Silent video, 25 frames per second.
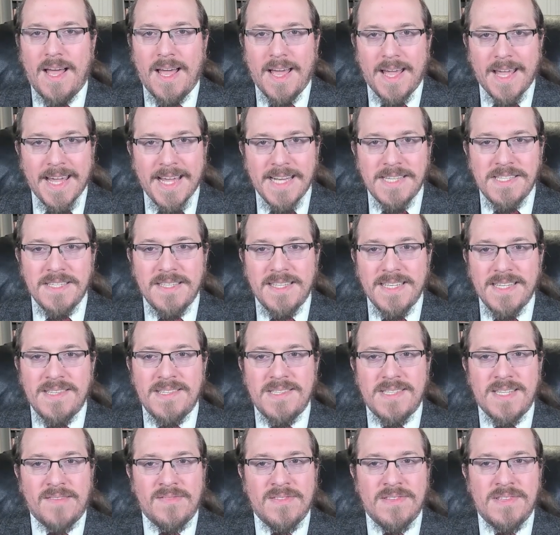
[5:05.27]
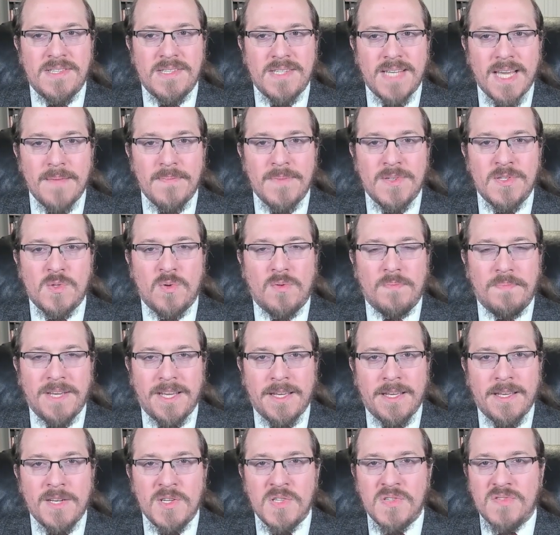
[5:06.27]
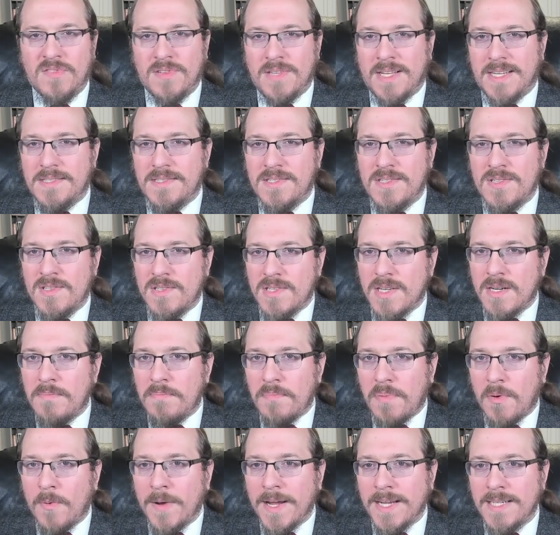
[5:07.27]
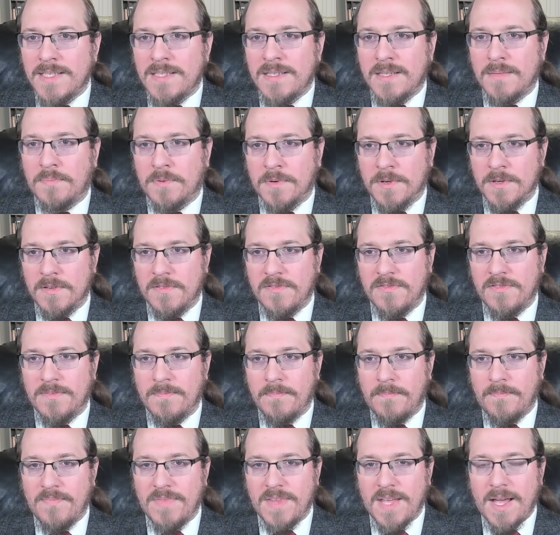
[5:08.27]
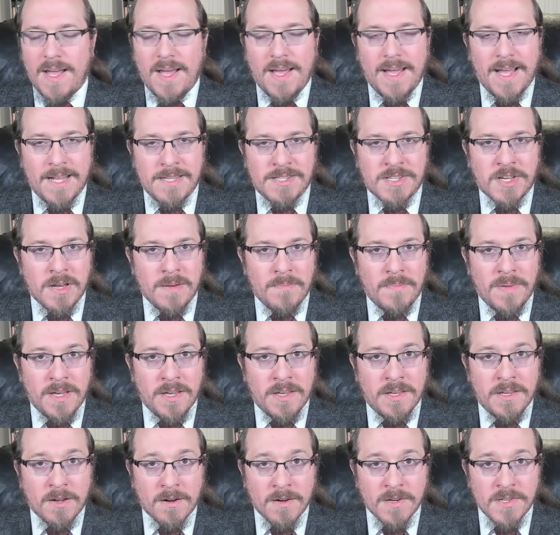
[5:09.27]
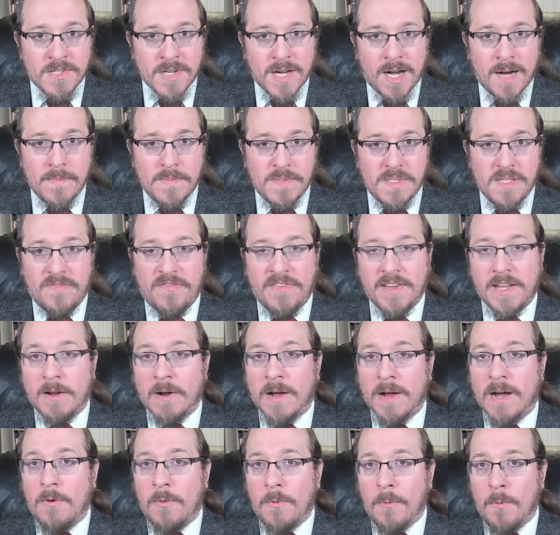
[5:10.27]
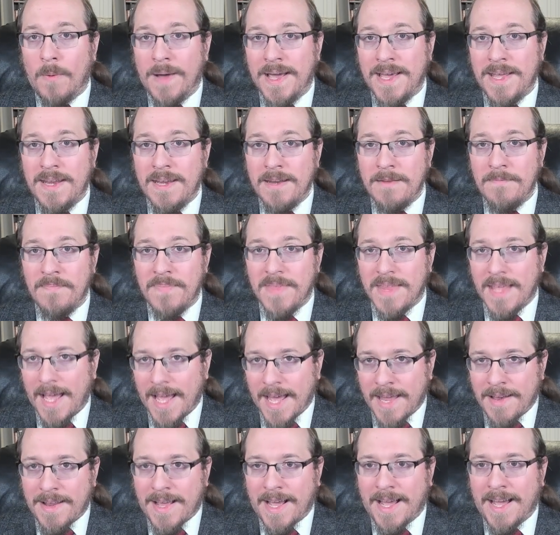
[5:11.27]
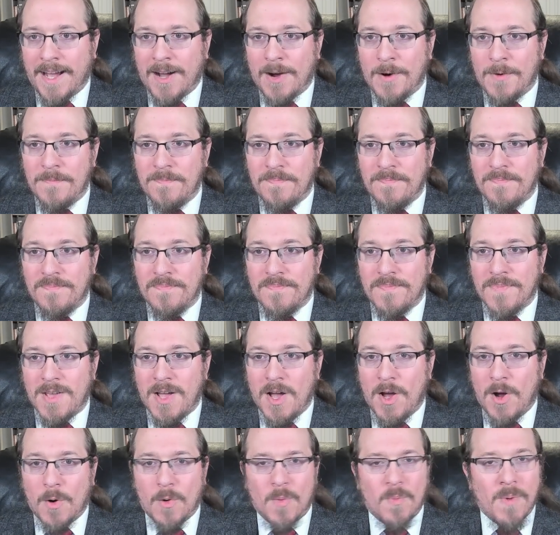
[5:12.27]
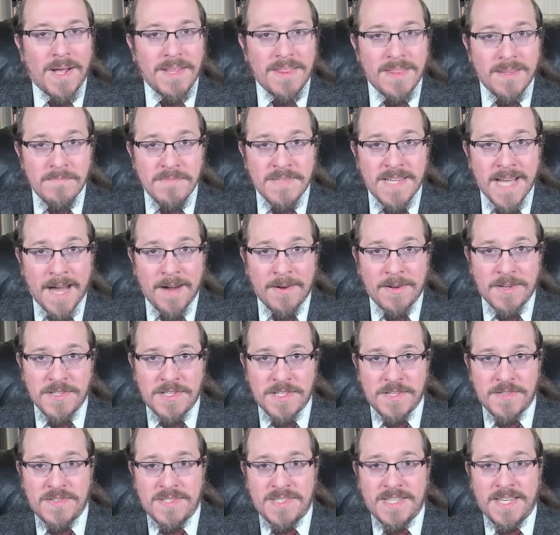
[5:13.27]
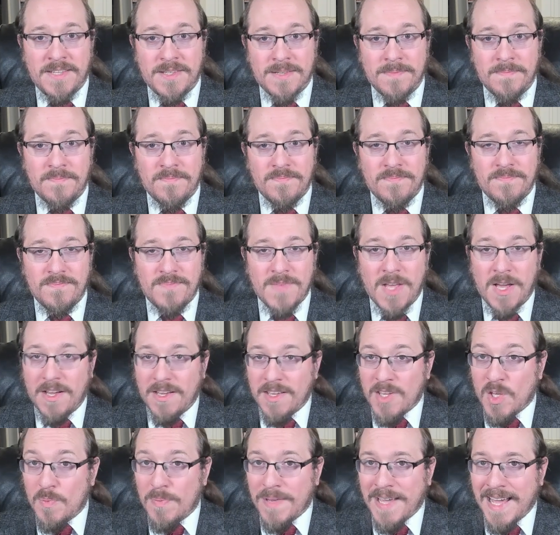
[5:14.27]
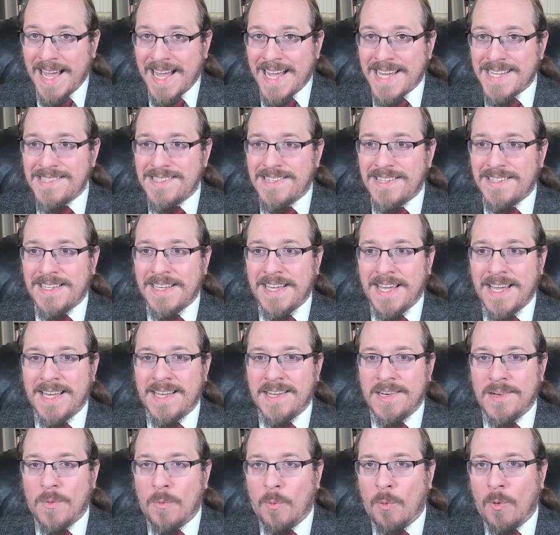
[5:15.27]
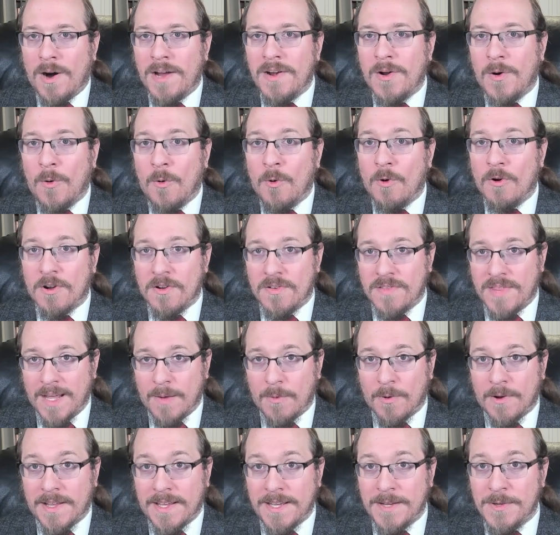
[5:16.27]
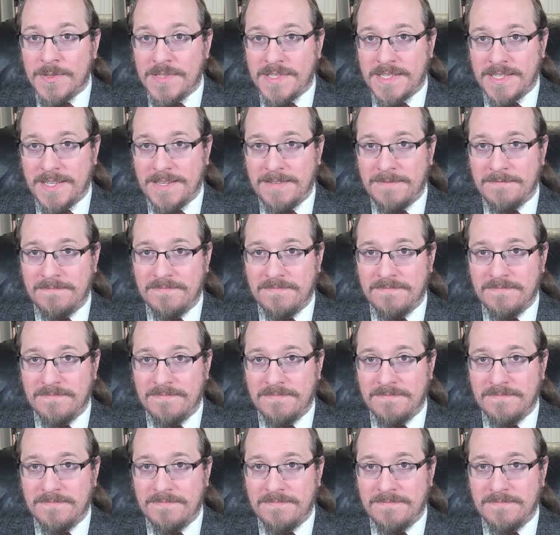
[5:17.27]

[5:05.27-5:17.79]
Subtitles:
Each of these 7 statements will be useful at some point in the proof. It's going to be your job to figure out when and how. Write them down as you see them. You'll be asked at the end what order they were used in.